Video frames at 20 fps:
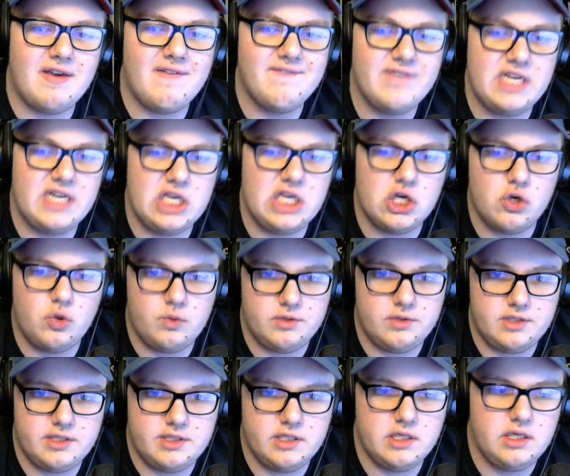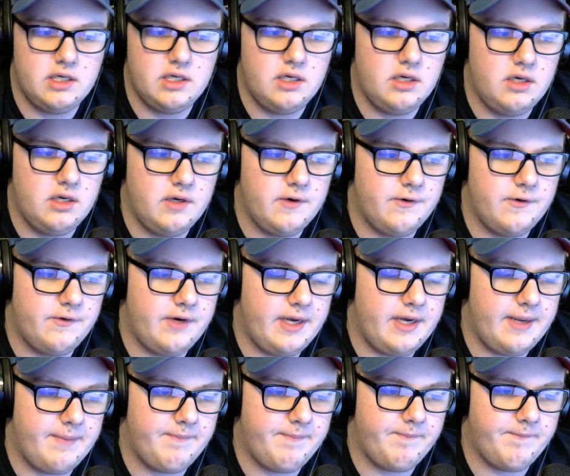videos,
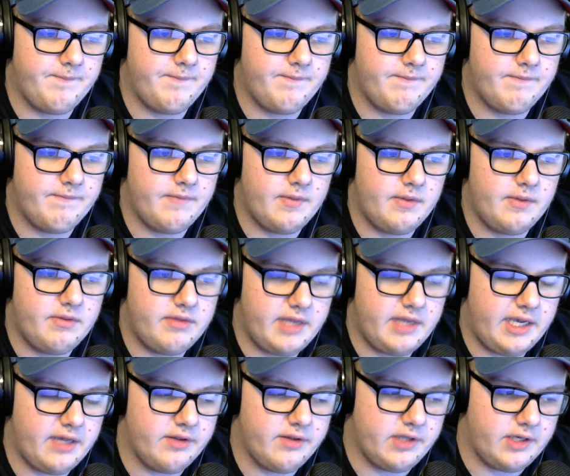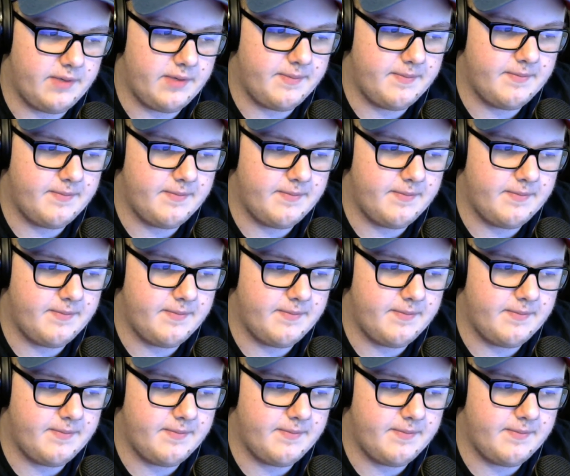right, daily,